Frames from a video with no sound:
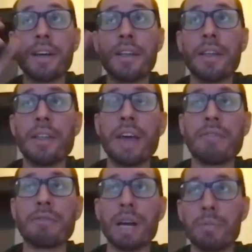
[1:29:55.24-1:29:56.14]
uh,
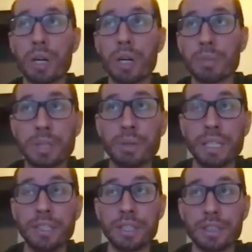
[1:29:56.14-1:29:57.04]
that framework
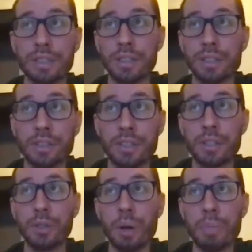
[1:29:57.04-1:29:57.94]
between just the, the
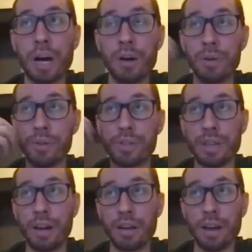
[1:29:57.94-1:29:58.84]
two opposed
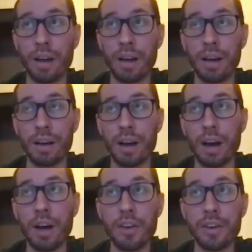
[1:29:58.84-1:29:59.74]
uh,
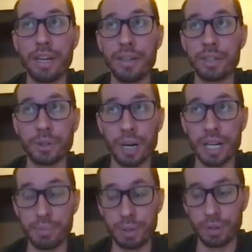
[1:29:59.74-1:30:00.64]

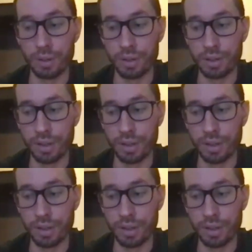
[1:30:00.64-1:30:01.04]
unintegratable